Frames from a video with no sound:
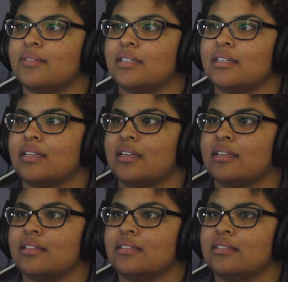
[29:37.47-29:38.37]
a fucking
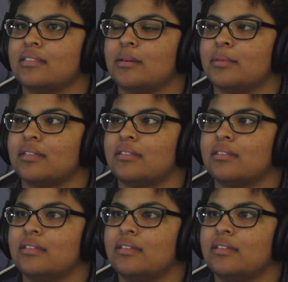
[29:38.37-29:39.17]
king. Stop it.